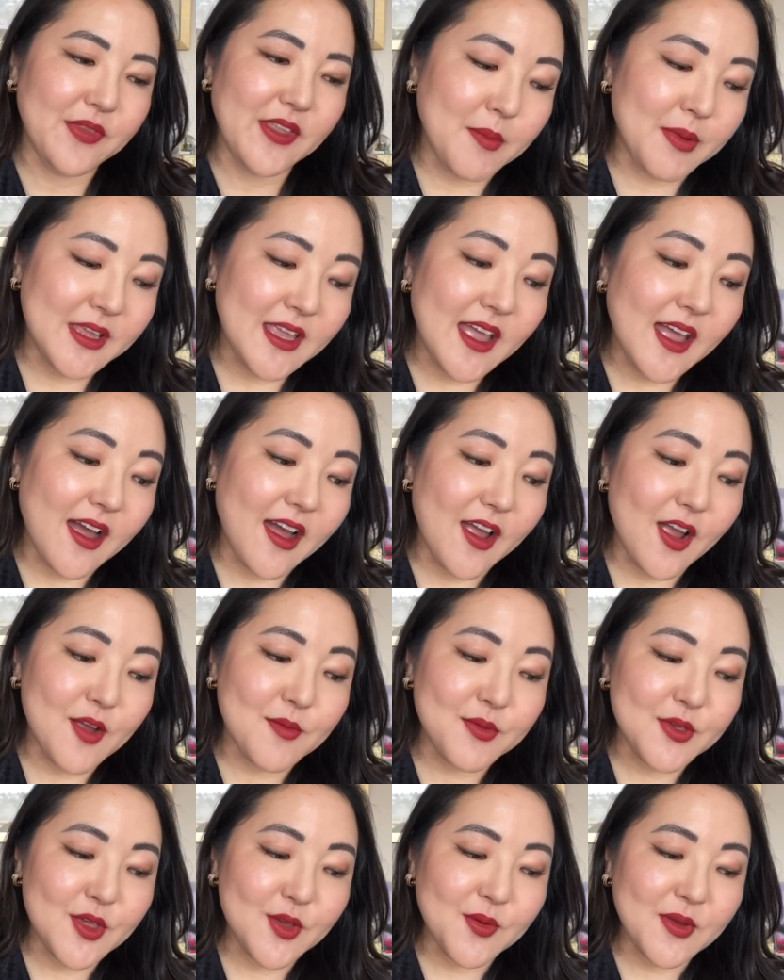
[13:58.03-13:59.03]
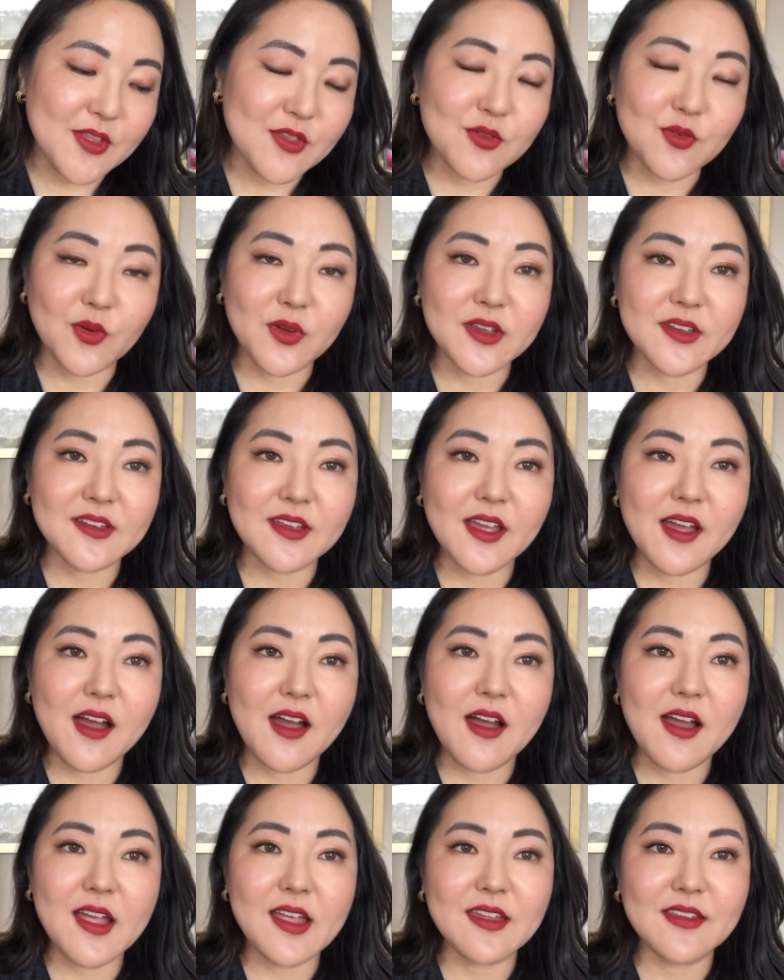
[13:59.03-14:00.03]
But yeah, I hope you enjoyed it.
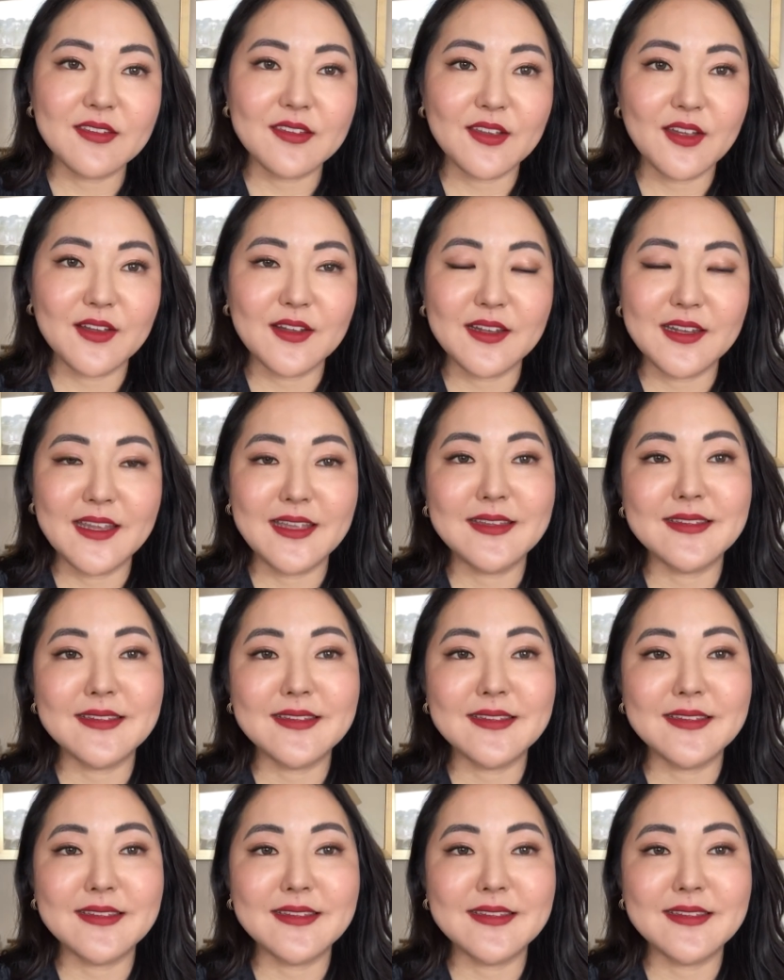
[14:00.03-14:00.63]
I certainly